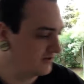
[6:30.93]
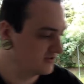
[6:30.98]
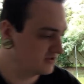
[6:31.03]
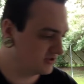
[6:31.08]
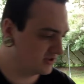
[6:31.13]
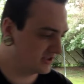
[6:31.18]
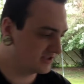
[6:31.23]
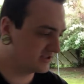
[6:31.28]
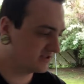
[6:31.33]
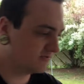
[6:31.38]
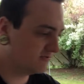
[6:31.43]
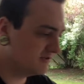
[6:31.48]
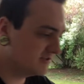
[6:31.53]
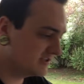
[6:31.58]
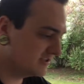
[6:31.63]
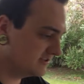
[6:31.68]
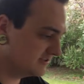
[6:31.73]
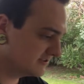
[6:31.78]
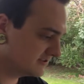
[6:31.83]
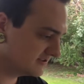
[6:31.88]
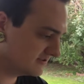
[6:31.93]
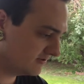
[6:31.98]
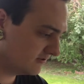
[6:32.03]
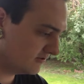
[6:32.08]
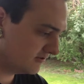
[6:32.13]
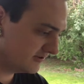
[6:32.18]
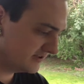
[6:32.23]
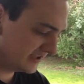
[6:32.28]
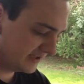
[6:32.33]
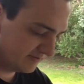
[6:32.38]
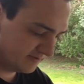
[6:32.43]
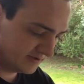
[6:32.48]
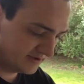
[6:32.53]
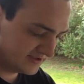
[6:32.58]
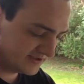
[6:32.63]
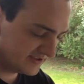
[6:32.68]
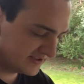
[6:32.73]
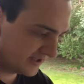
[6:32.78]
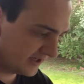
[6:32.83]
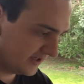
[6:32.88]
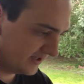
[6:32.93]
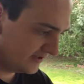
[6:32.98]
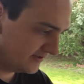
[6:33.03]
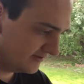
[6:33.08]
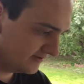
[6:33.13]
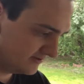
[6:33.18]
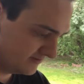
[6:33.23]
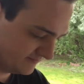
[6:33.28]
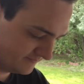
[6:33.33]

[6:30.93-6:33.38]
So that's three discs all on that one side.